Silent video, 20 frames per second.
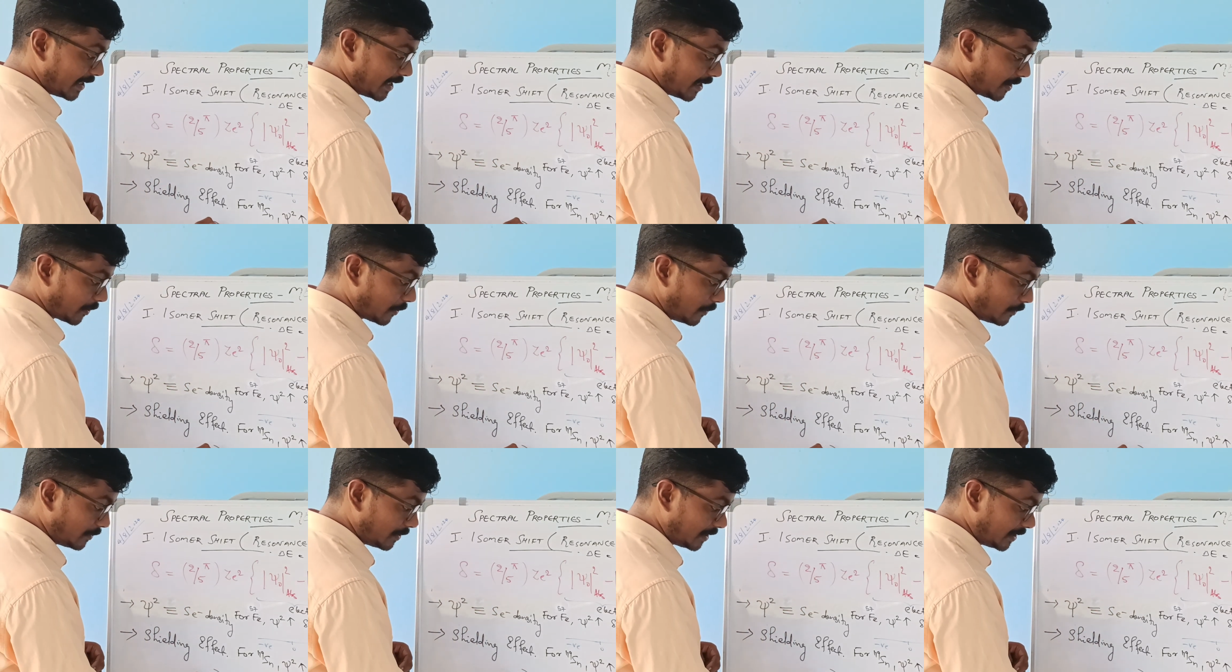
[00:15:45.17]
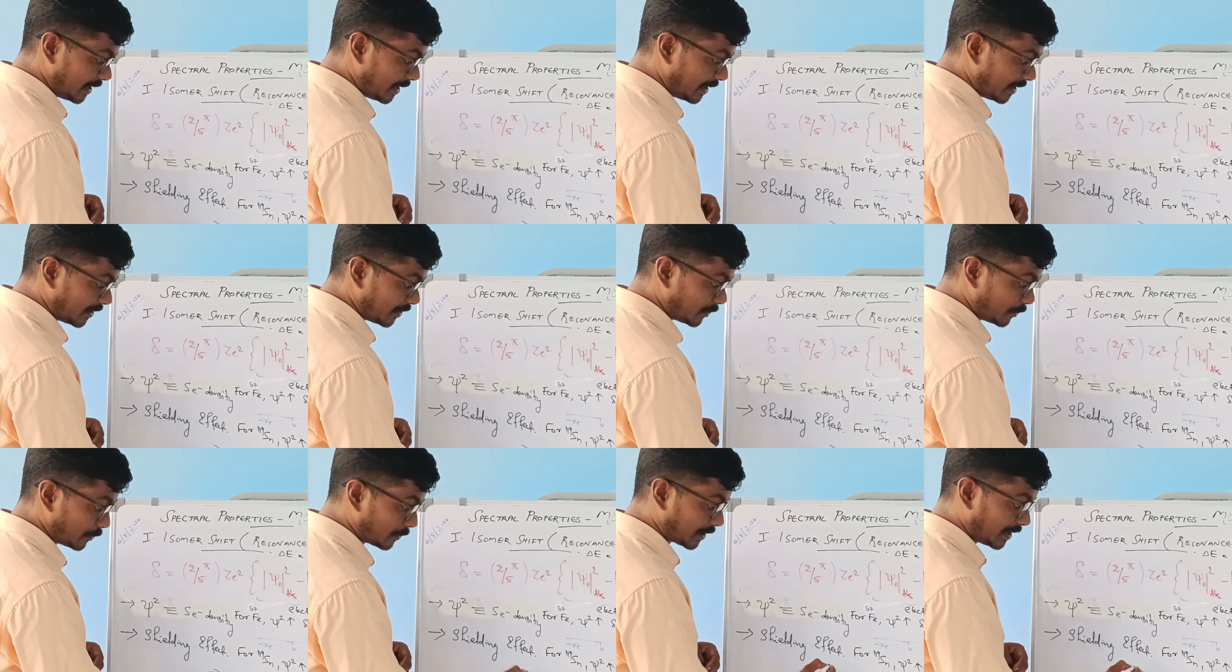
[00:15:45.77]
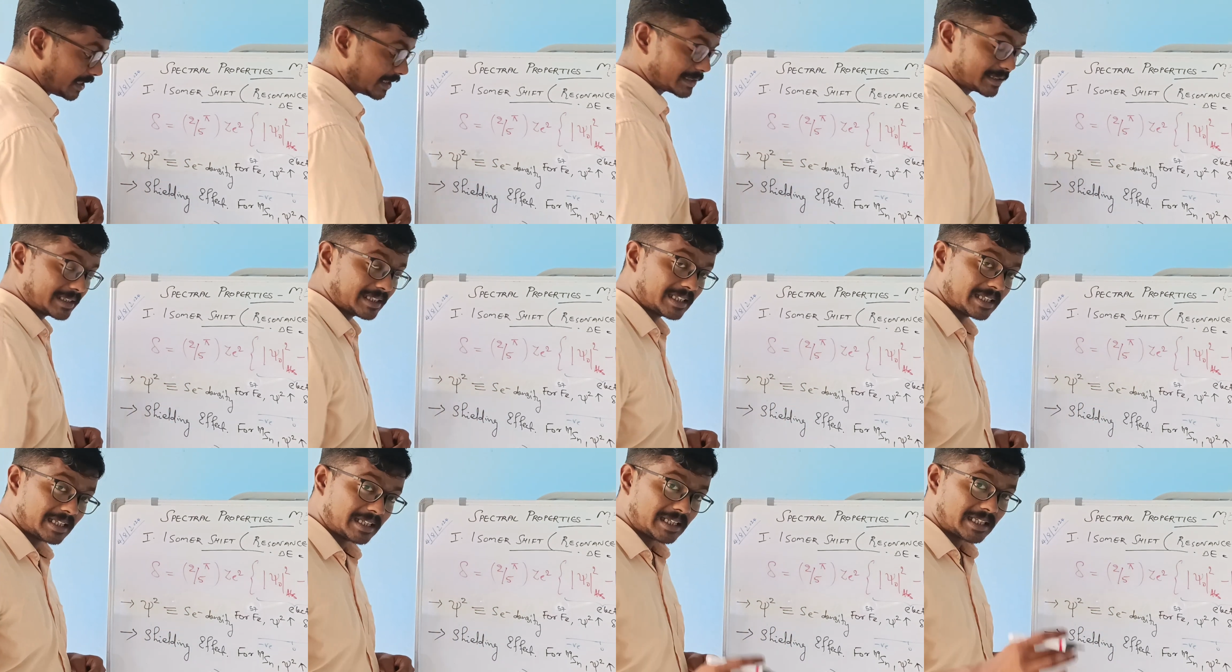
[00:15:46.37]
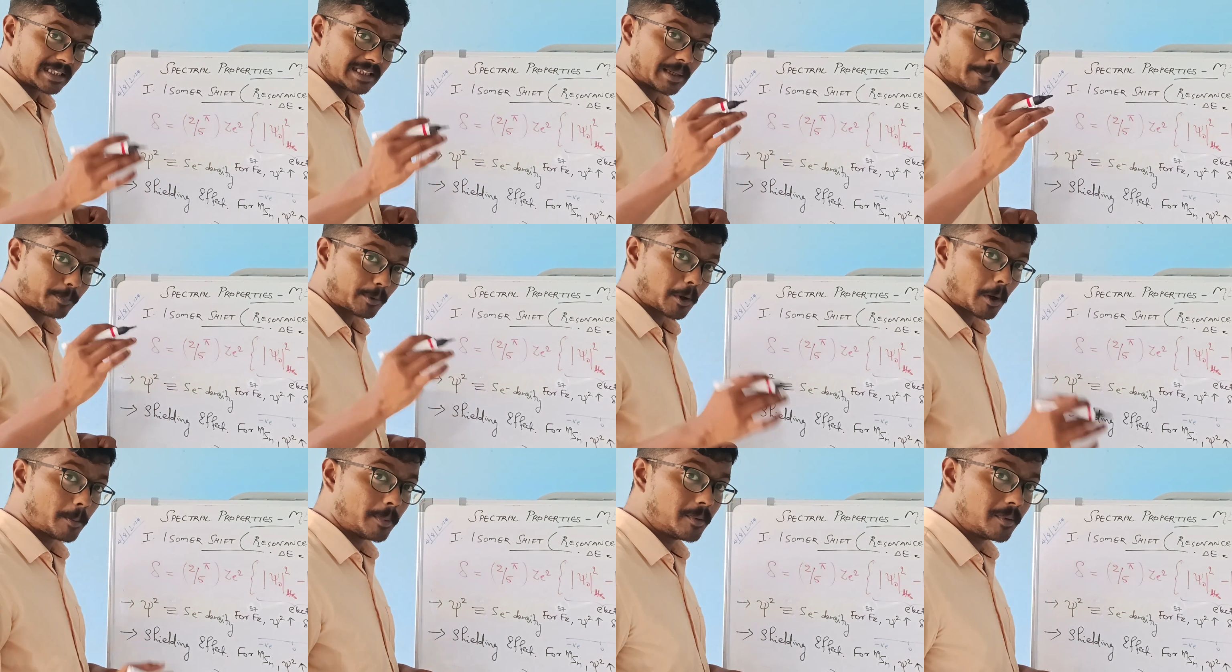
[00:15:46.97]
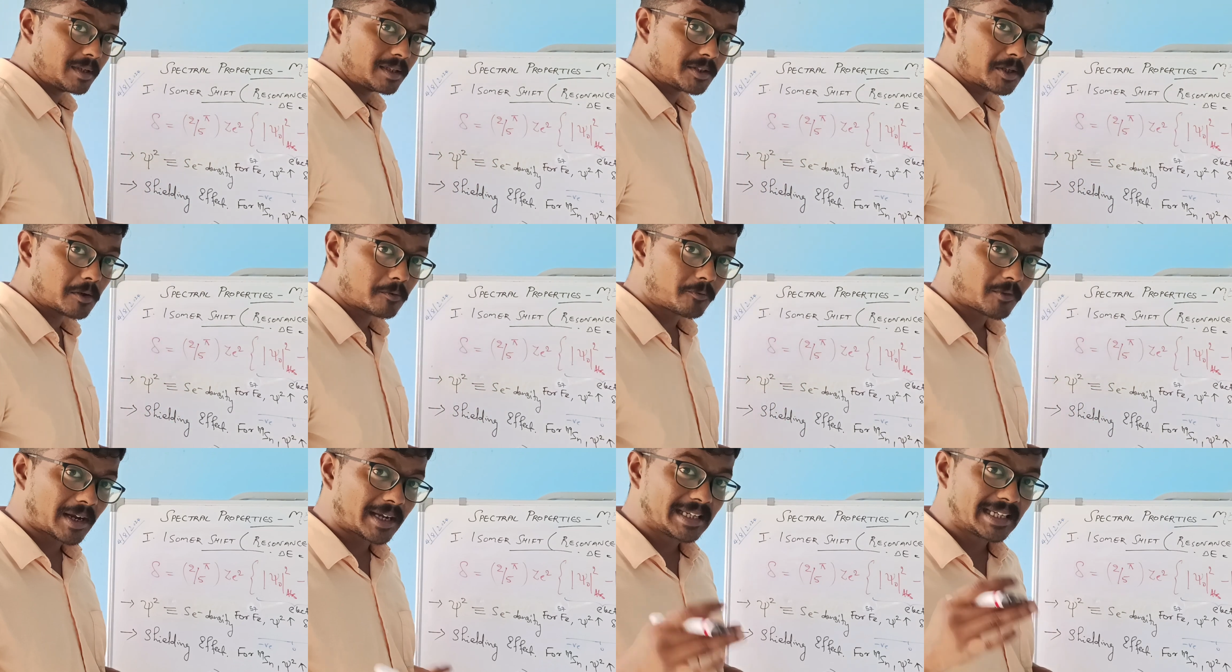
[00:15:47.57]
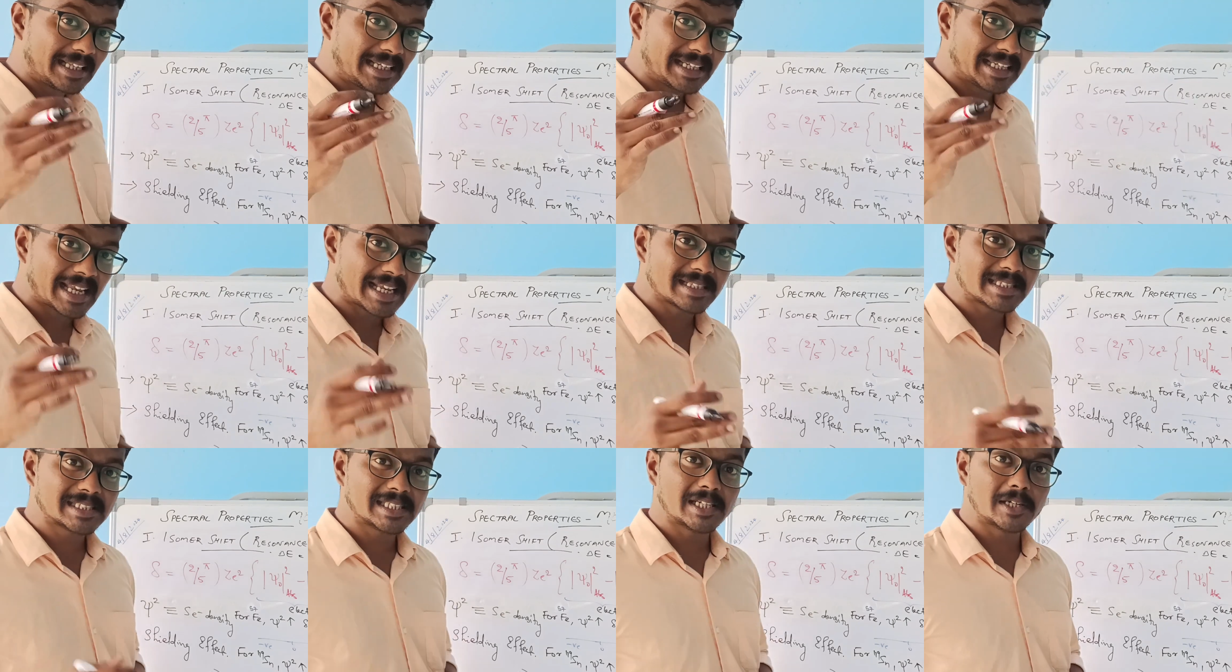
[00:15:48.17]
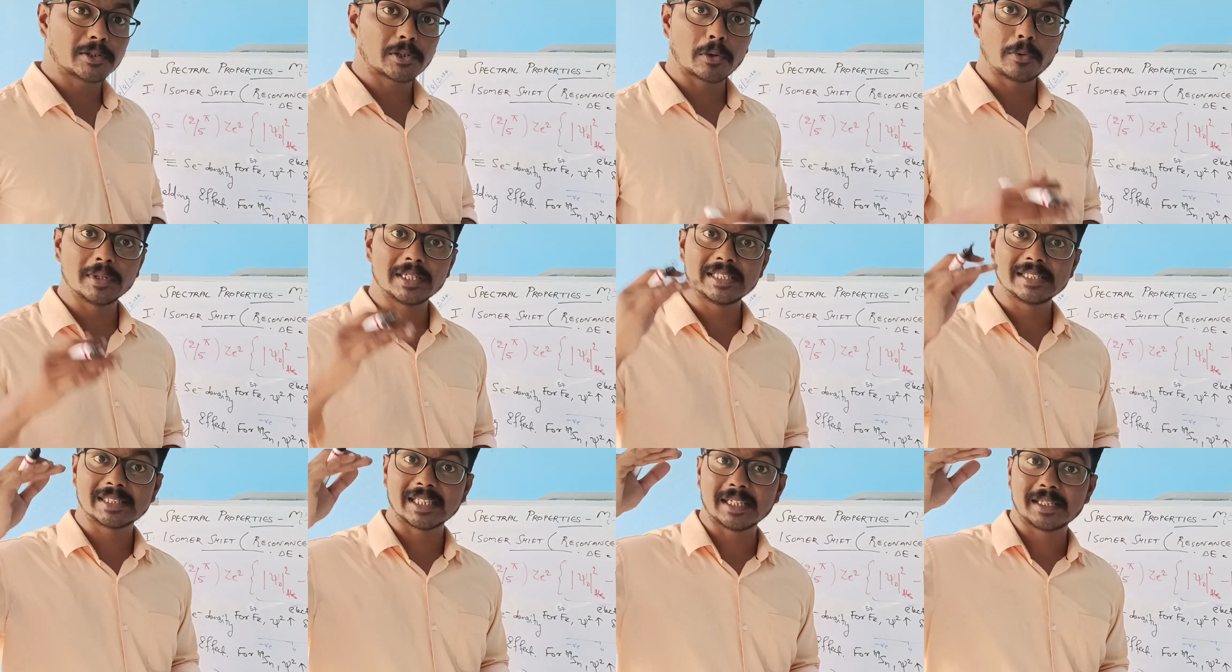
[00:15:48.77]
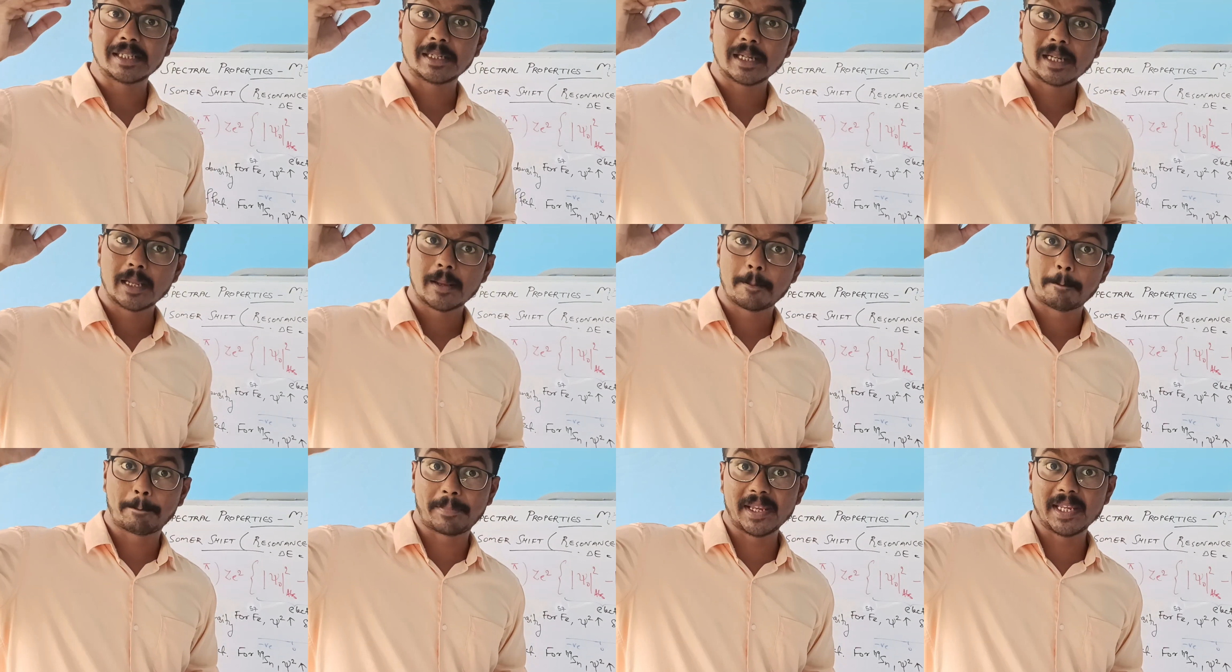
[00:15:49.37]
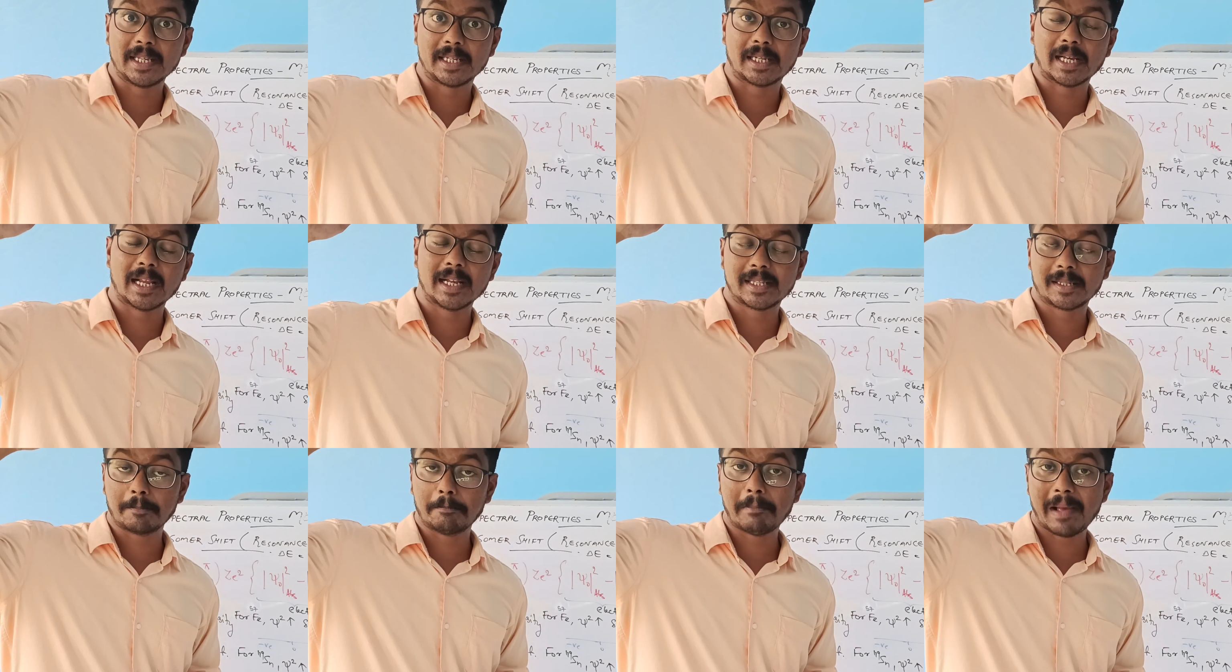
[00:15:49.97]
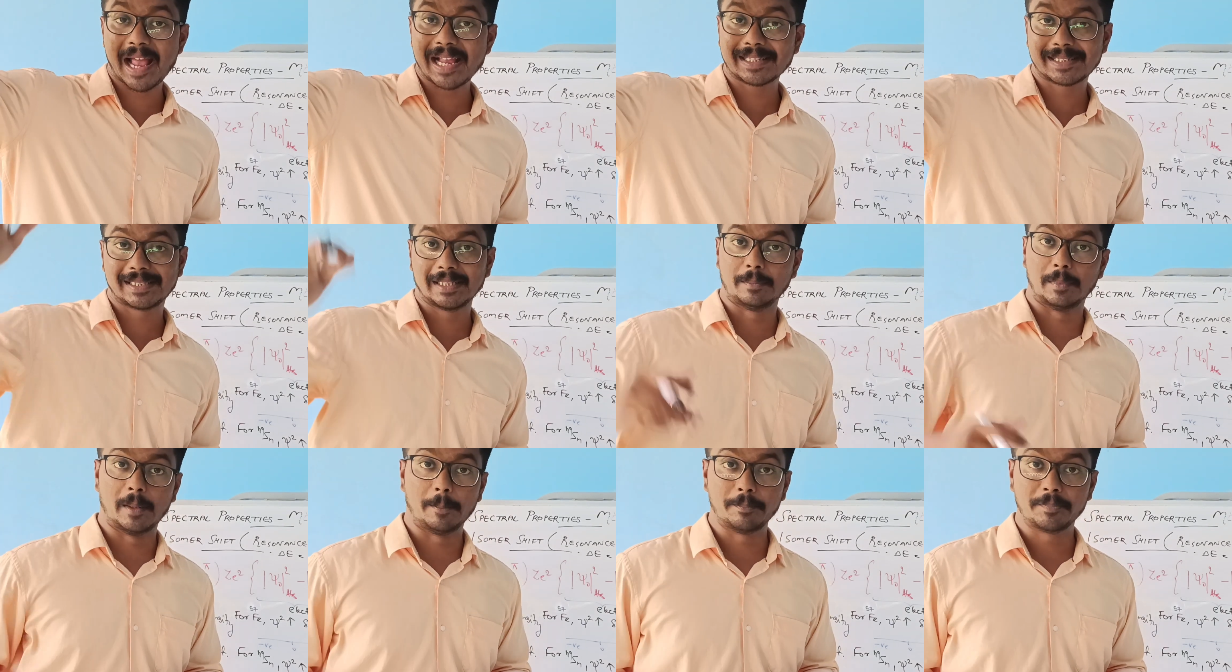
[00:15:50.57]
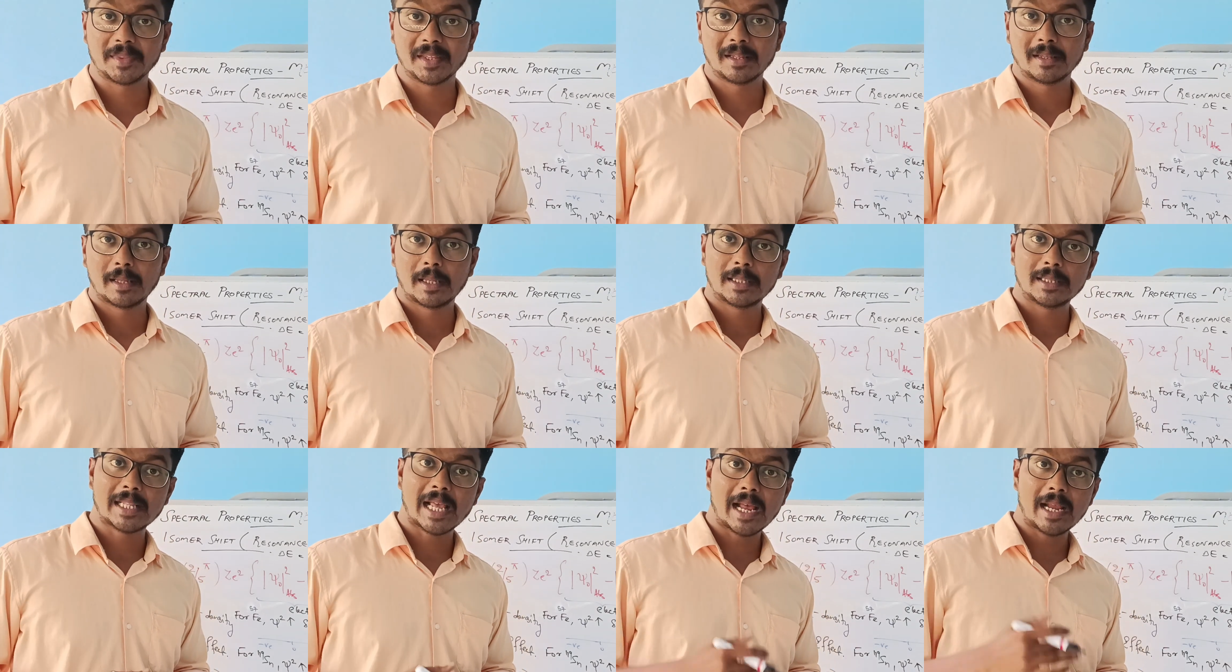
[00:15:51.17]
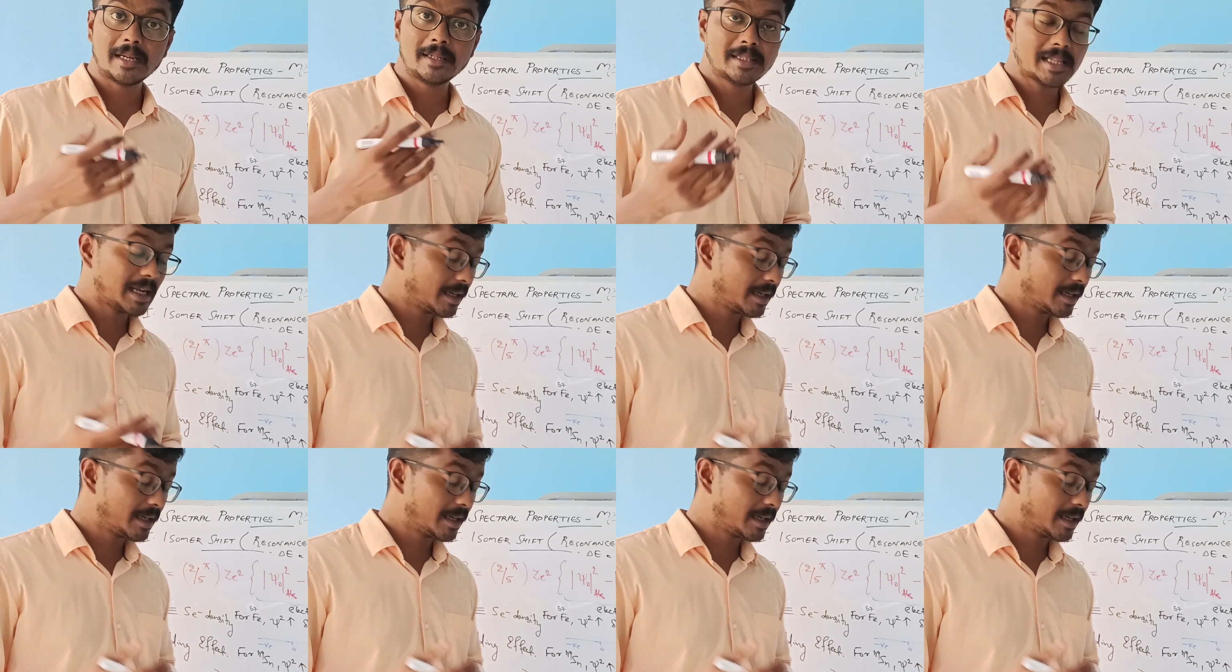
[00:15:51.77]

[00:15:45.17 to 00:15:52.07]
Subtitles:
around the nucleus, the probability of finding s electron is at peak, at maximum, than